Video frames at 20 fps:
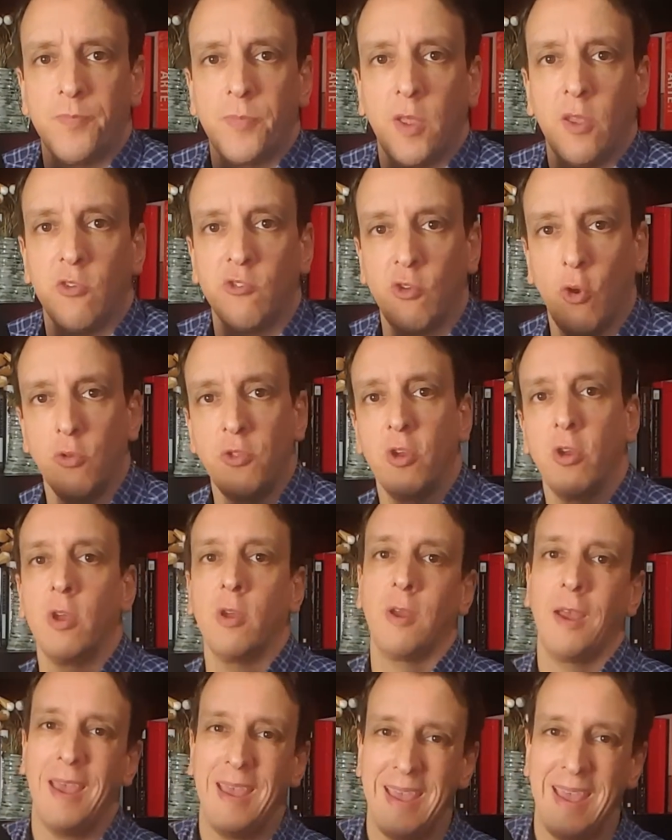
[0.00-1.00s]
So
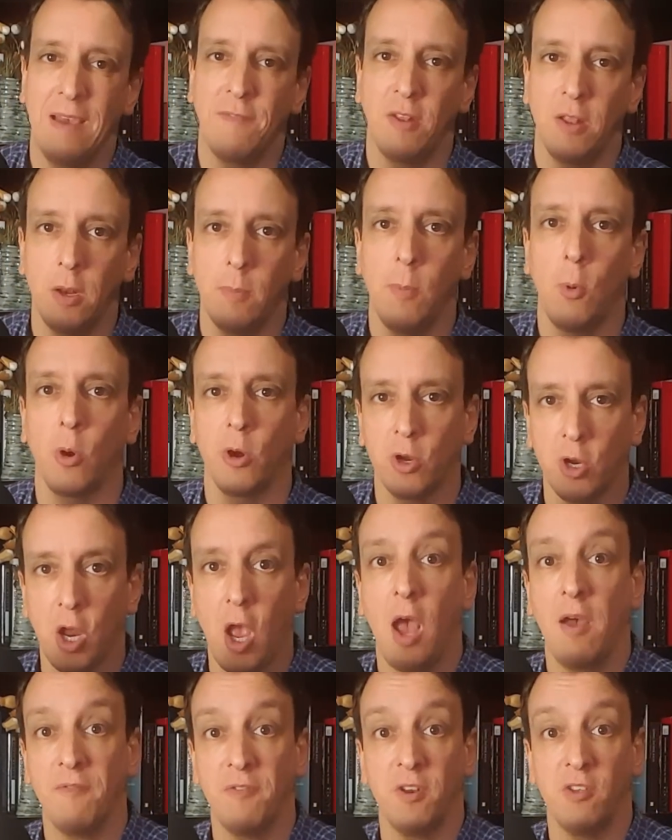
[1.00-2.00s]
they have a little more
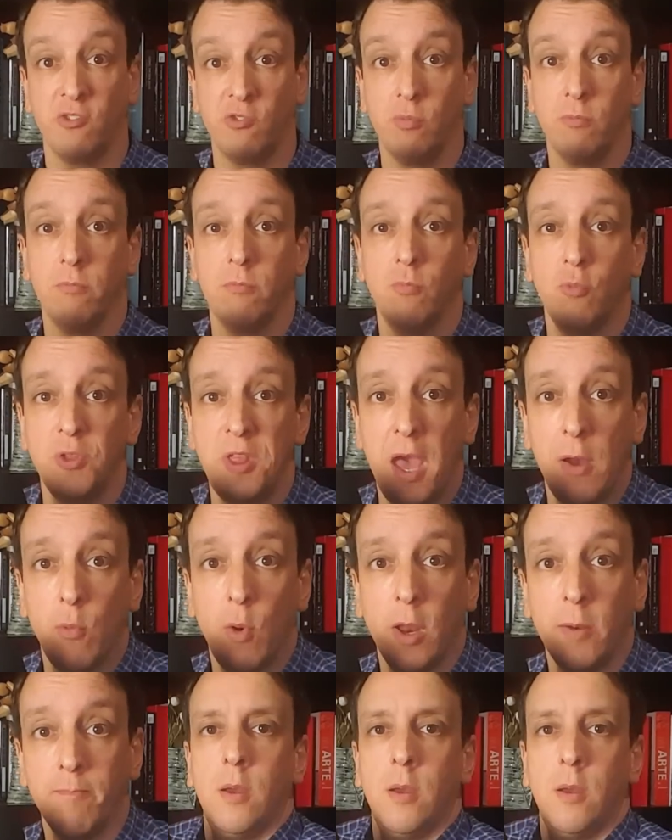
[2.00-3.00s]
confidence with that one.